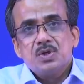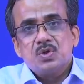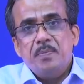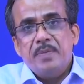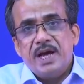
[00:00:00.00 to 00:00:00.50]

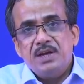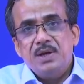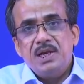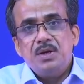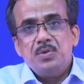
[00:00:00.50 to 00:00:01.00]
So,
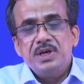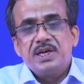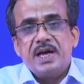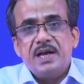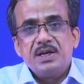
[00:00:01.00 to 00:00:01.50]
manually we
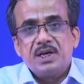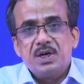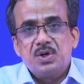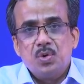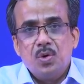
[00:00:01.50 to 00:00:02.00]
can
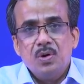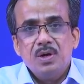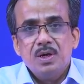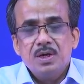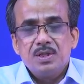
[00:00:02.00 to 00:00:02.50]

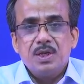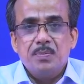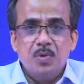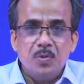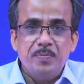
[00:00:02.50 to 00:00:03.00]
control the
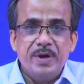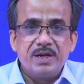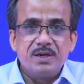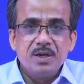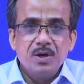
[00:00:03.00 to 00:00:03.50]

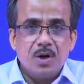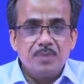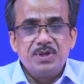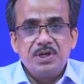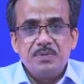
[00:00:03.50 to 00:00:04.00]
movement
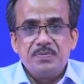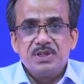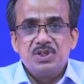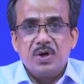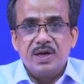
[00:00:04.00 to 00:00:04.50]
of the
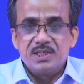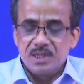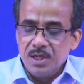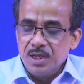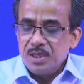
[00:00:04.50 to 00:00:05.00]
different
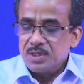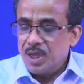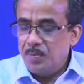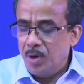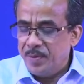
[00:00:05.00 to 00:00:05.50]
joints.
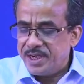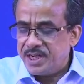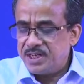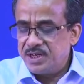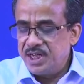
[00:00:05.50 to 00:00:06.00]
The
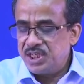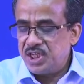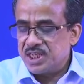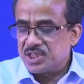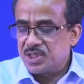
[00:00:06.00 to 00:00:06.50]
moment it
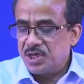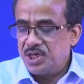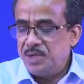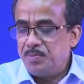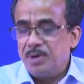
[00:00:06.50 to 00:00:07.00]
reaches the
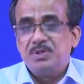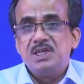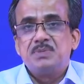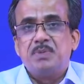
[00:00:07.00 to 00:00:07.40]
tip of this